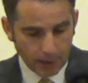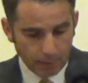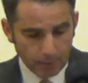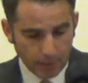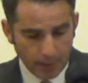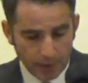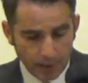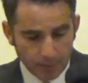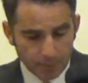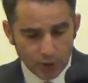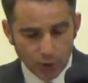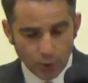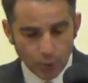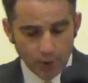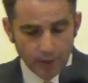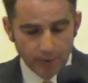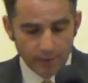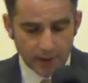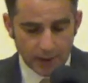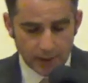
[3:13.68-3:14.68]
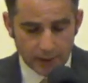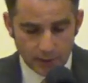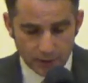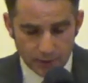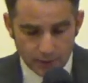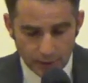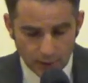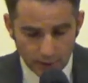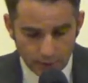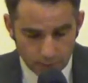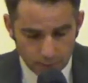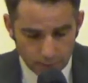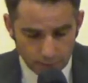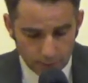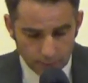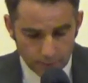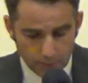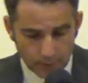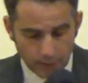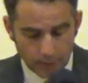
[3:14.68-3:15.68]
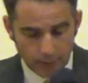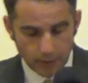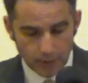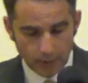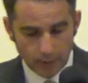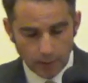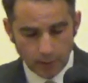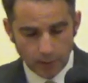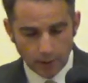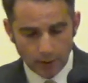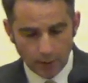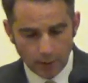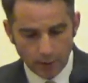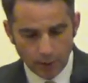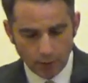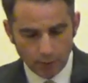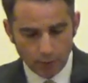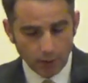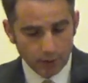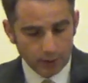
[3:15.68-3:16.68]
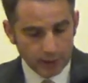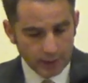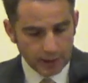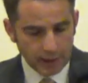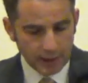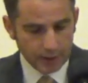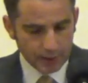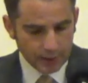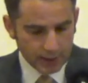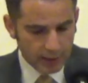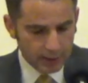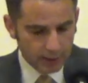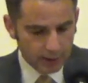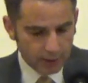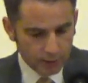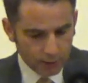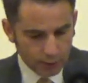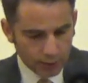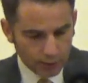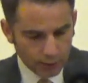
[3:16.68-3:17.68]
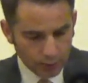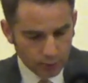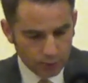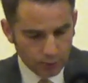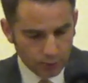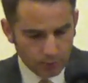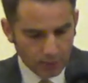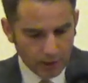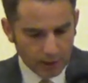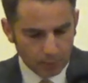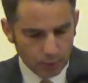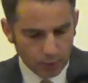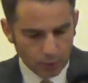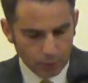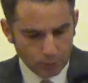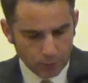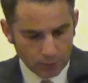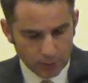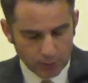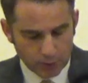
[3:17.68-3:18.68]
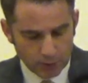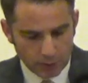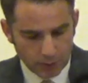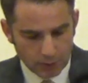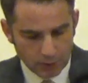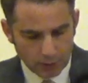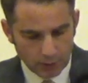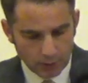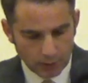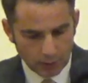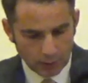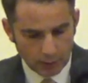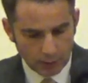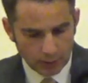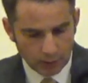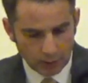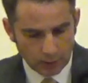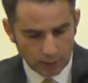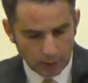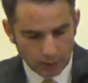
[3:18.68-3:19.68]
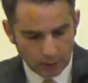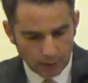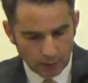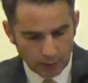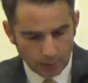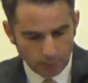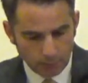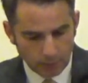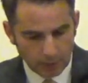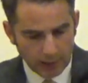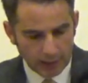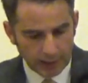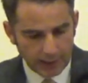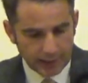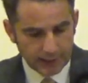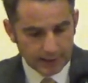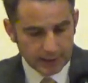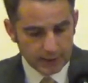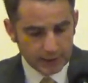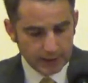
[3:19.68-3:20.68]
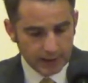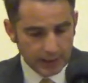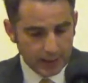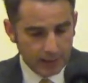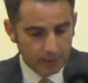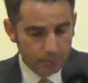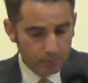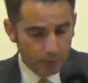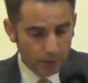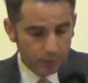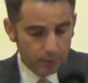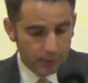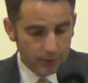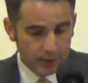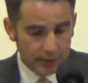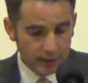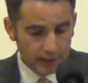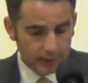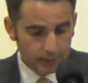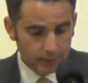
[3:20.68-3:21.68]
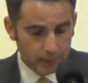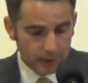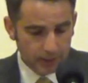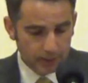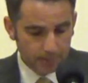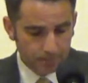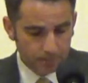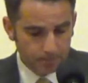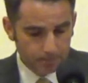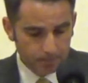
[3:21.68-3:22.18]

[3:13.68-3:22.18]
My lips quiver at the sound. Rottenness enters into my bones. My legs tremble beneath me.